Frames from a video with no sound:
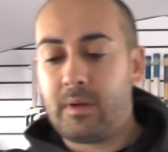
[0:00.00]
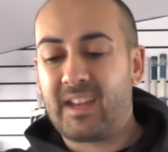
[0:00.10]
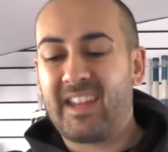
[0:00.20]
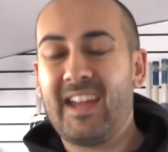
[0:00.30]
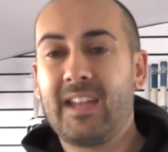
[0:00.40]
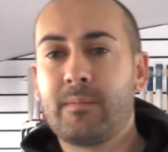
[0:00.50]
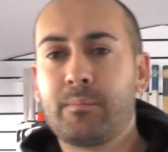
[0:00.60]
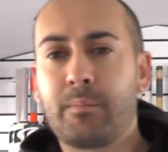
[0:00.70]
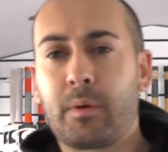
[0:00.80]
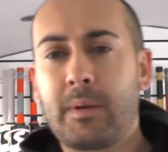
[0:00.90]
again,
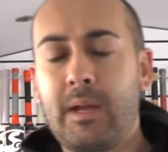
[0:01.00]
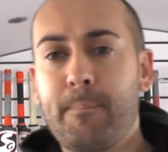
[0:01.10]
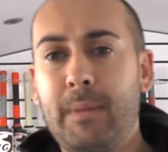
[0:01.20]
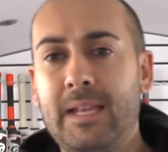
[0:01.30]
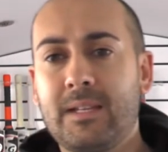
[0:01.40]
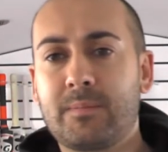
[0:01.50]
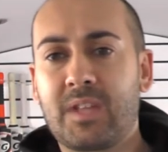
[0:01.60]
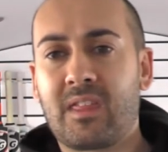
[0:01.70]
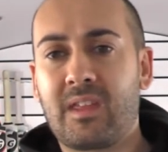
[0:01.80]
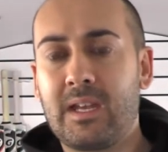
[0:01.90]
probably a medium
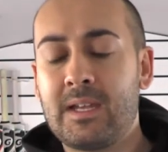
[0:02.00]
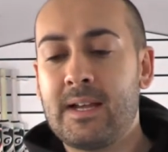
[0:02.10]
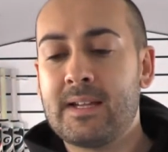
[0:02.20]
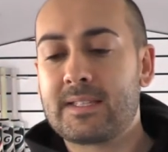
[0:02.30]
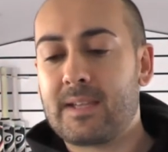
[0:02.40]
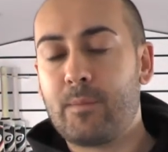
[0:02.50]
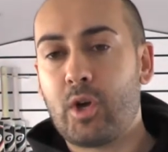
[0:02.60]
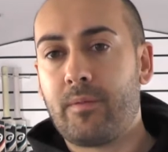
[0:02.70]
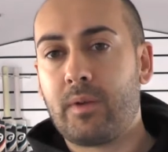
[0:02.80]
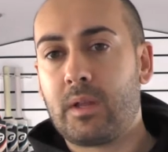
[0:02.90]
to thin
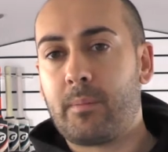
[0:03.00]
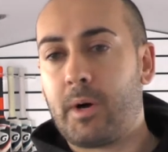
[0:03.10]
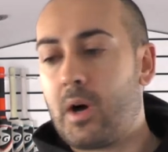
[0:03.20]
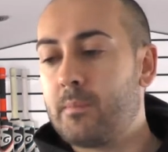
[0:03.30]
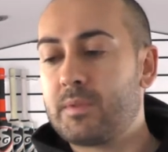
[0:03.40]
semi-oval at the bottom,